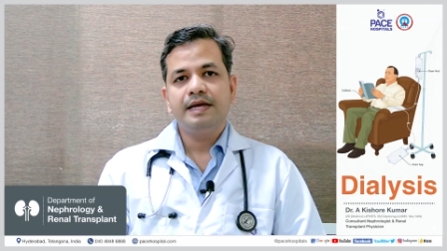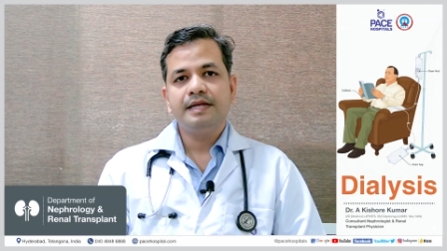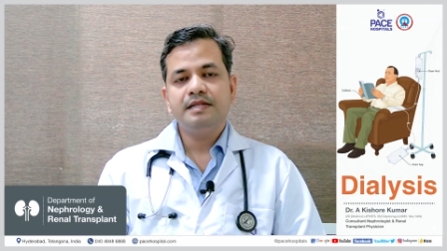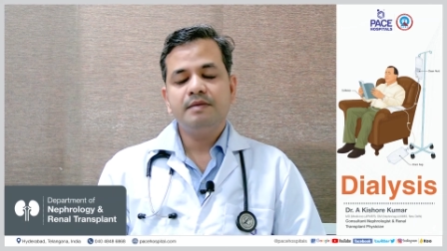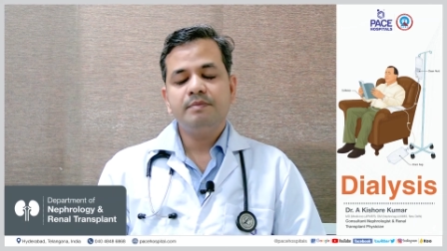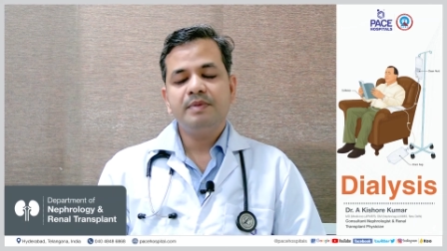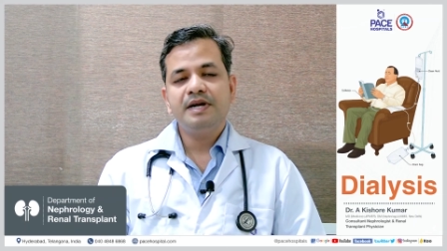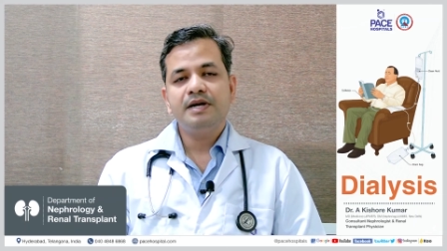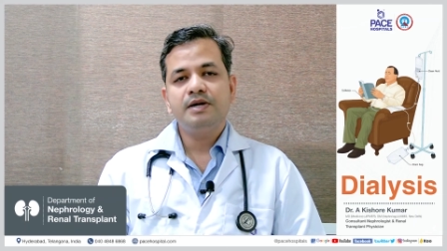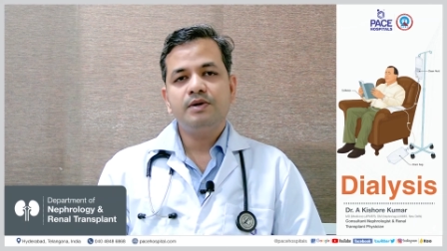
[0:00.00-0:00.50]
In
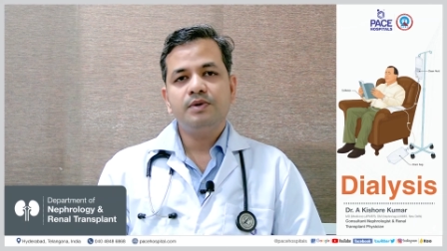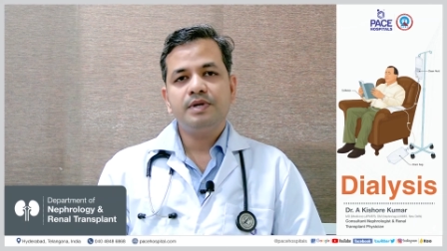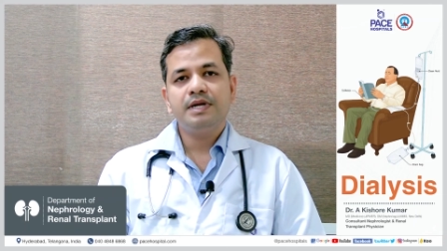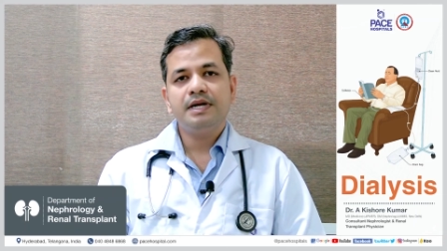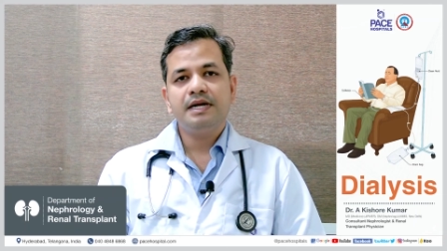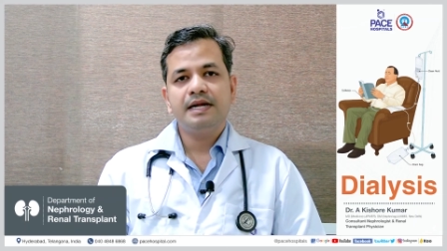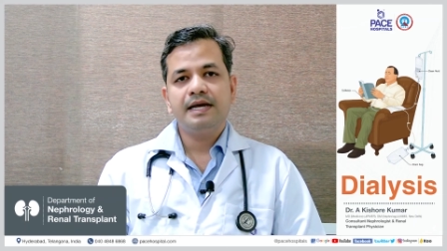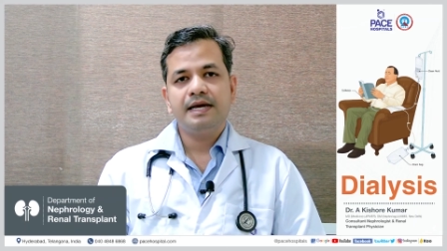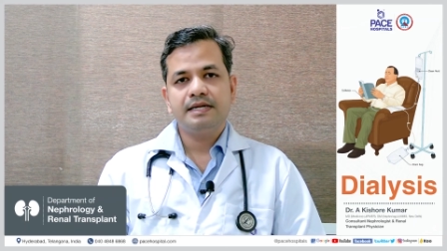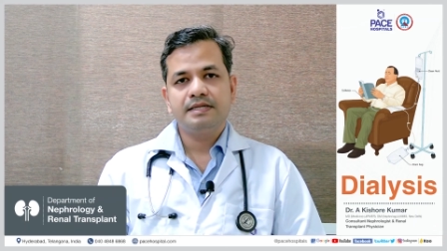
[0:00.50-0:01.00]
the
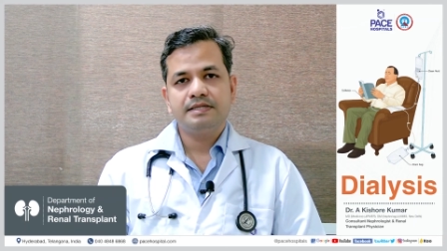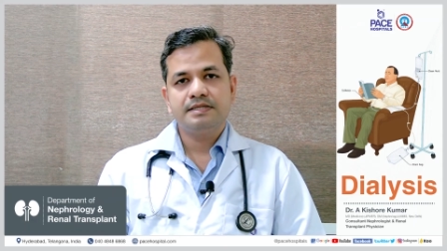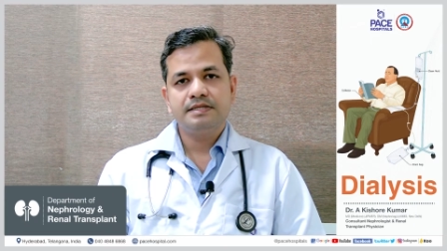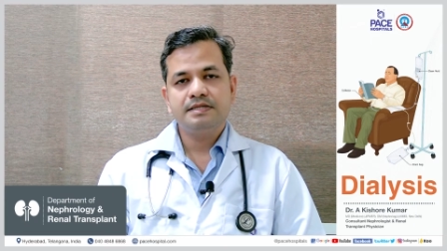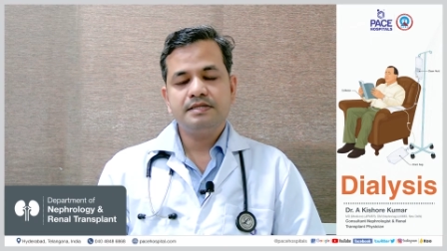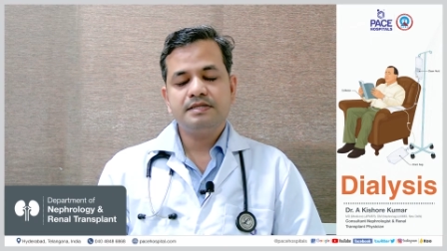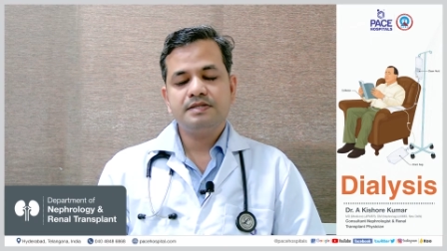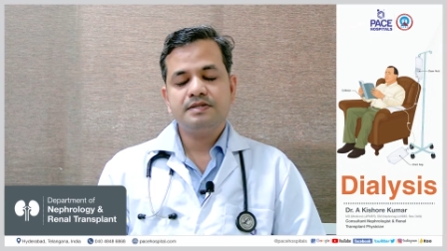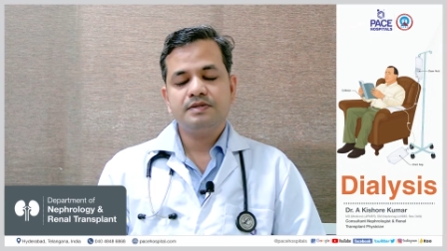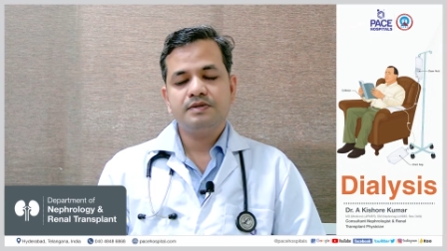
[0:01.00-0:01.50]
peritoneal
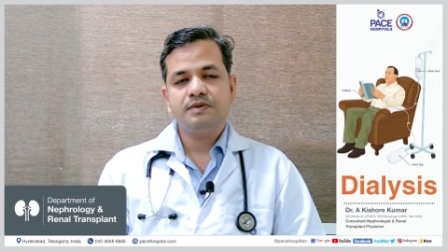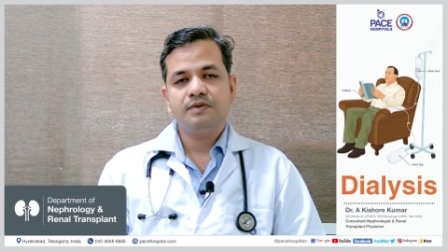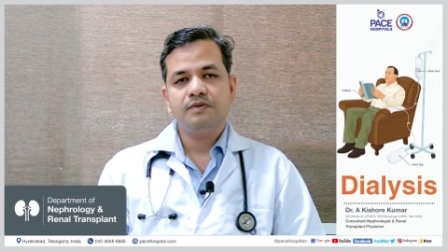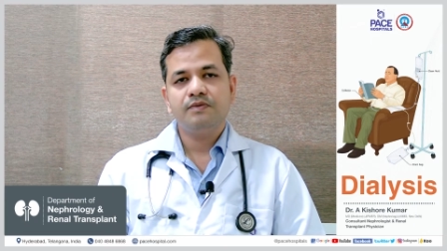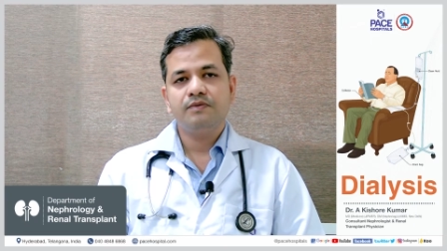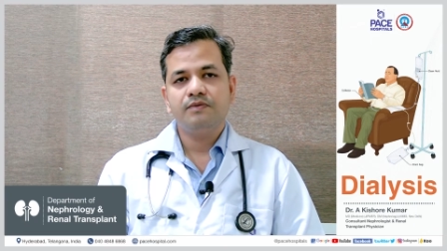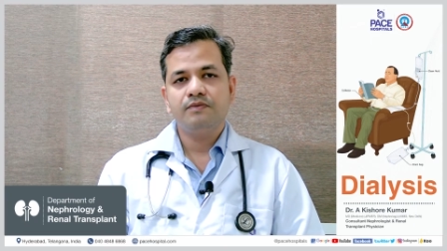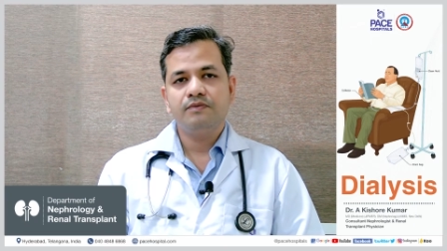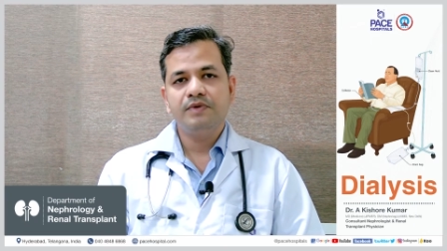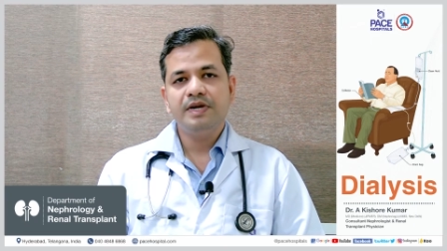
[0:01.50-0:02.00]
dialysis,
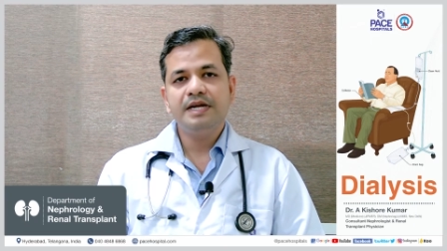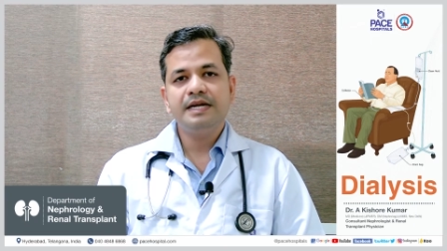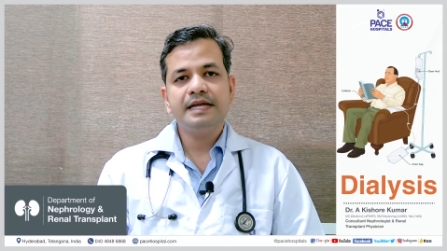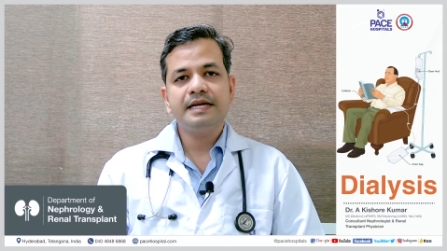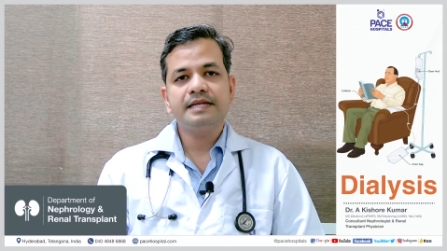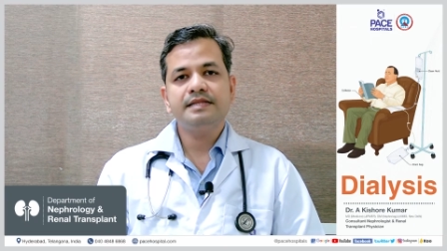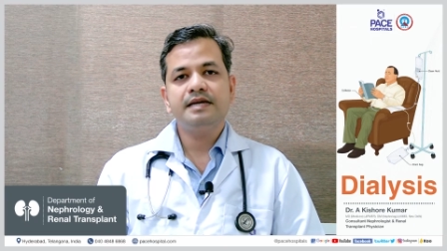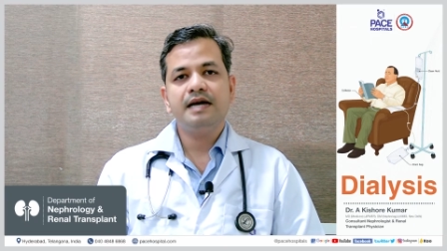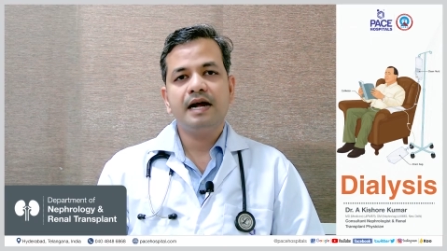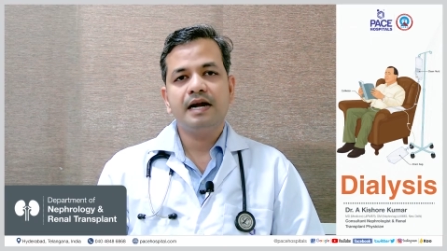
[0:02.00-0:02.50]
we
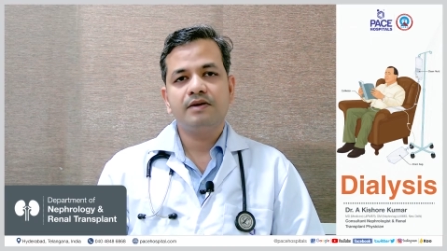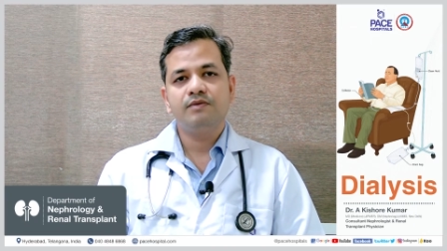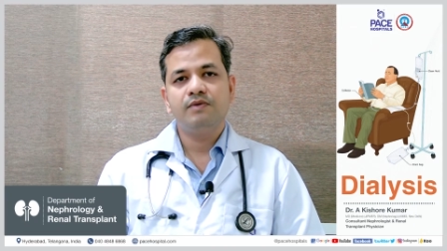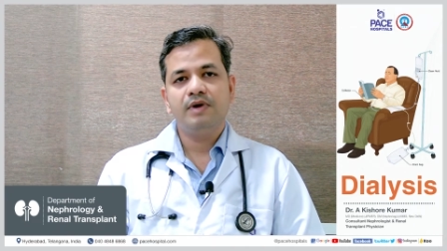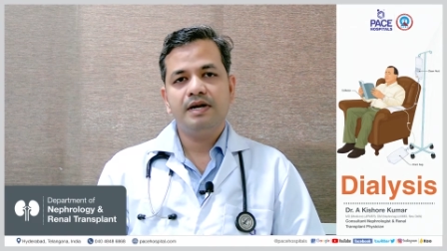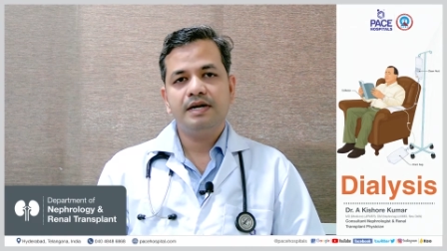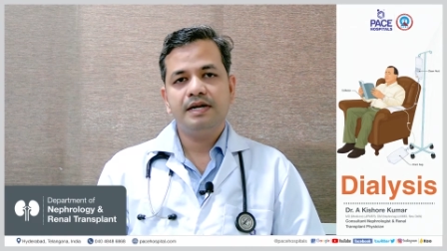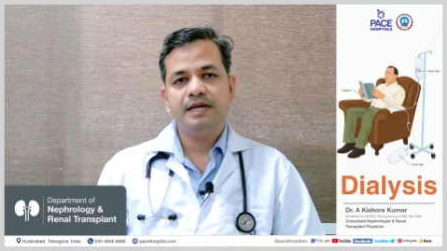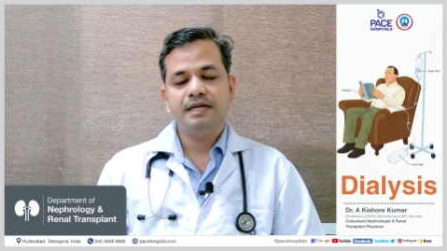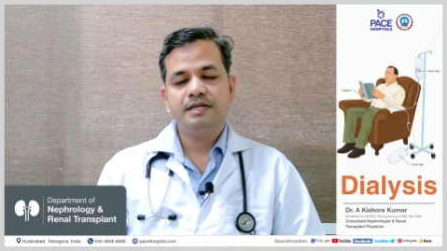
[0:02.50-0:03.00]
take the
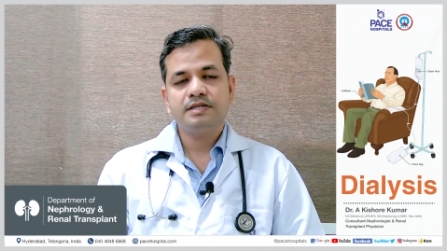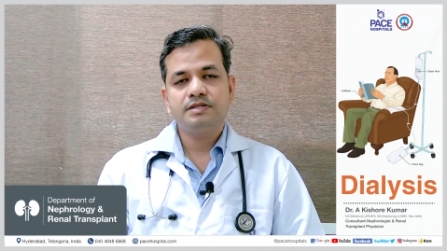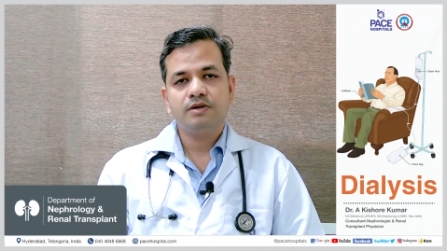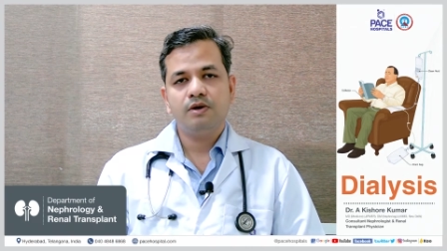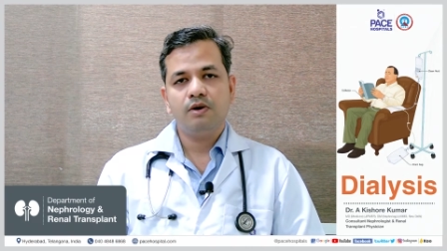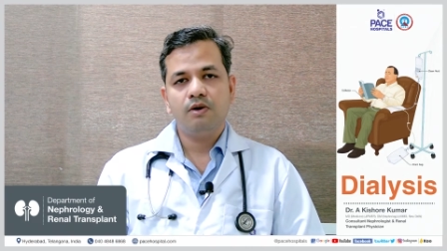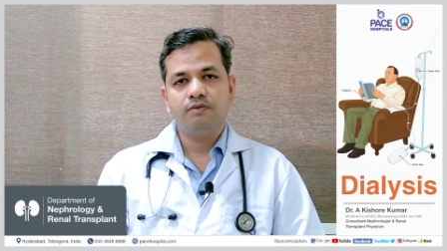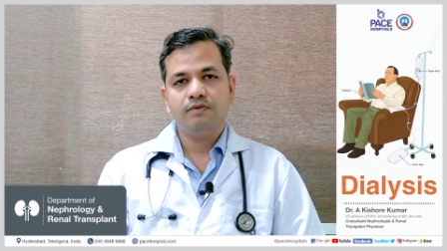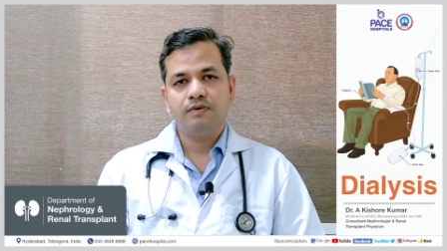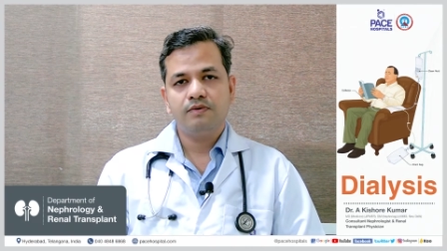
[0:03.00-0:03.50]
advantage
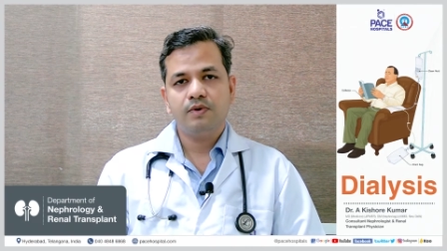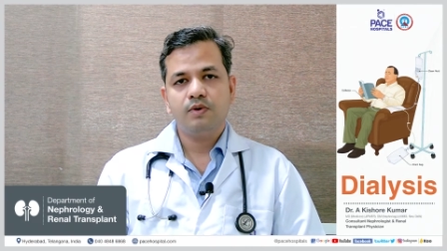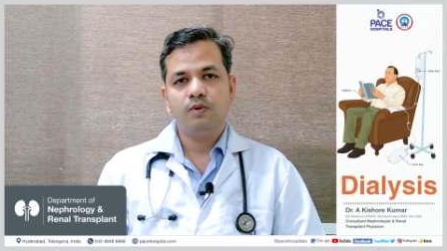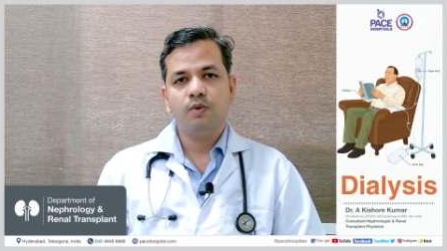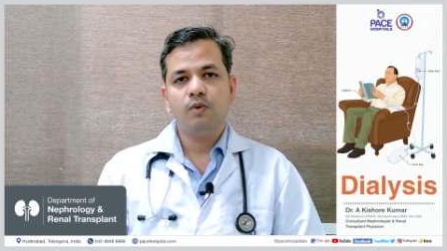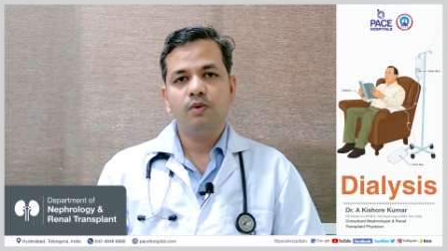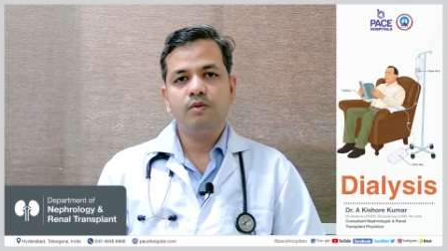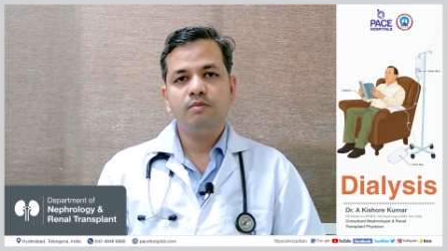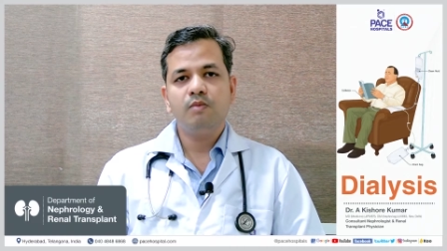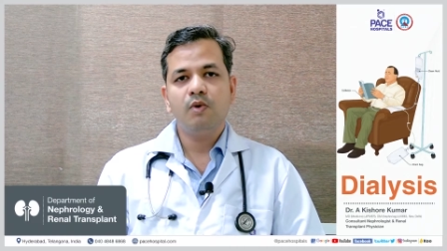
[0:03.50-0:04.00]
of our
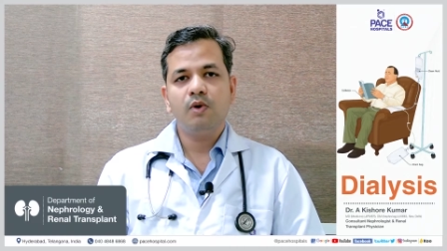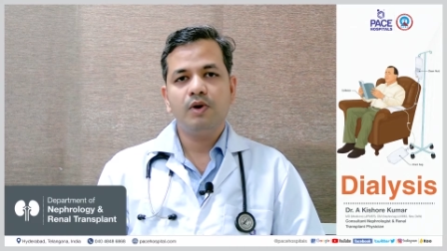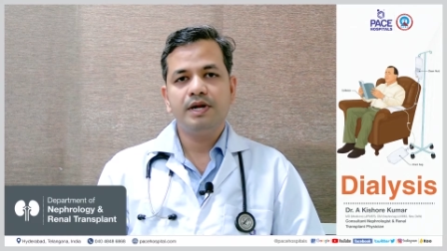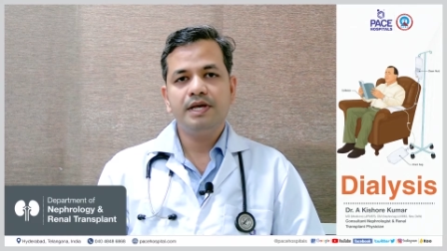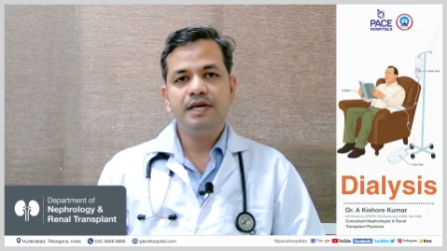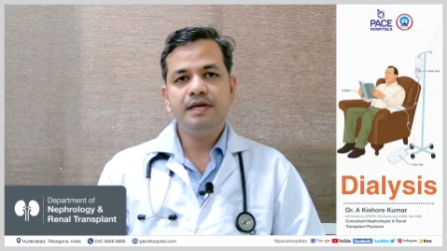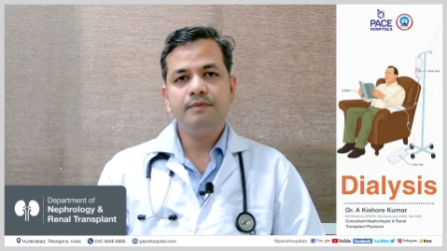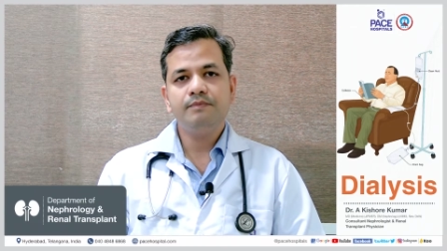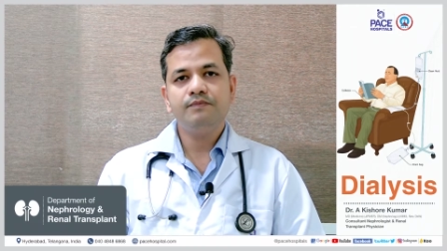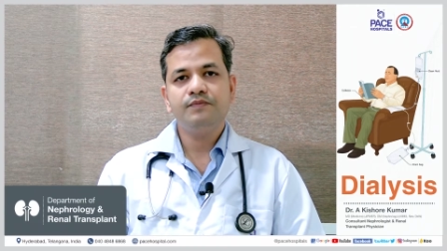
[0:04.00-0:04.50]
own
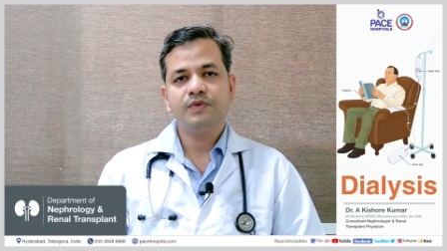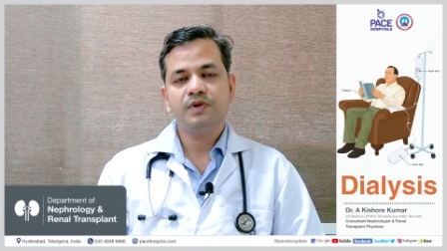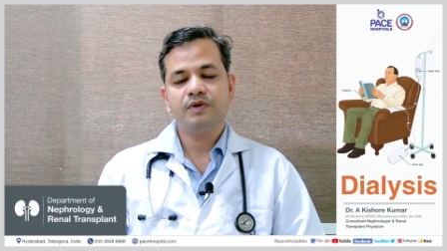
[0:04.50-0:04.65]
body